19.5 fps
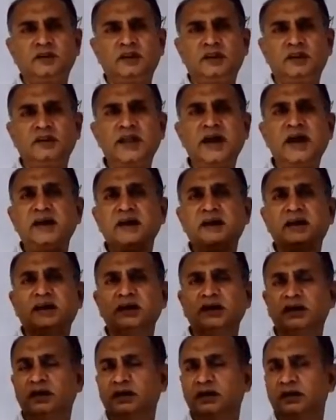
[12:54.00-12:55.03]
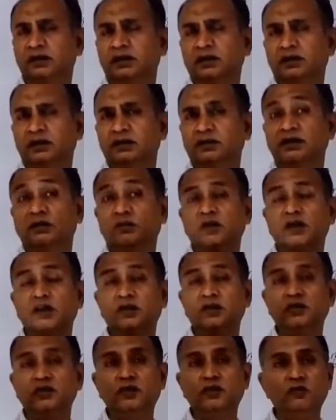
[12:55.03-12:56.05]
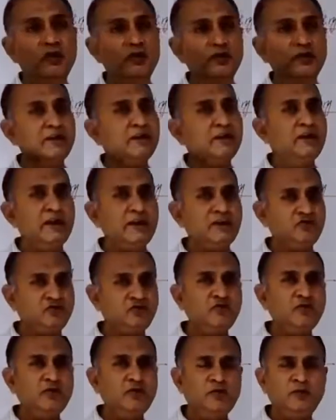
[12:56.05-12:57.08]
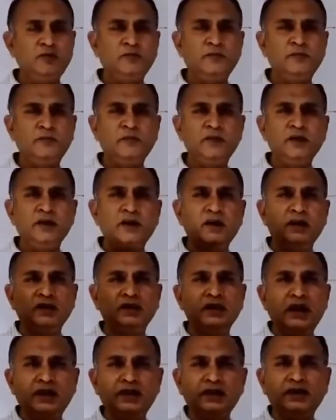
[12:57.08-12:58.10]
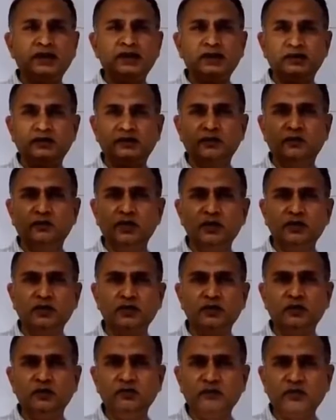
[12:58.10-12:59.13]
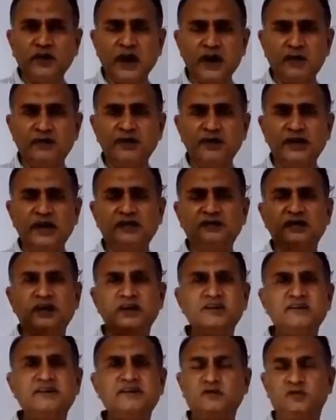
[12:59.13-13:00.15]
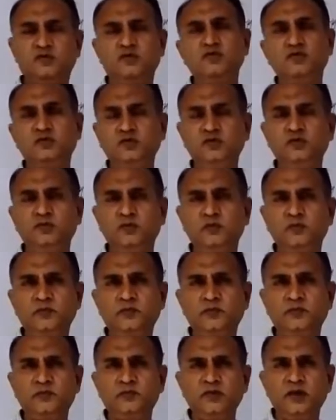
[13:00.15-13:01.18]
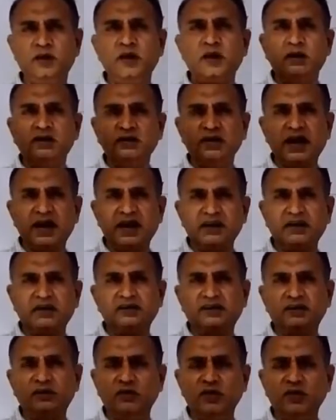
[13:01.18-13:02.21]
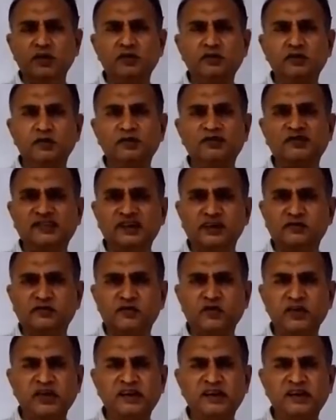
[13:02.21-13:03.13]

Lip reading: like the molecule of water, H2, like the molecule of carbon dioxide, CO2, like the molecule of sulfuric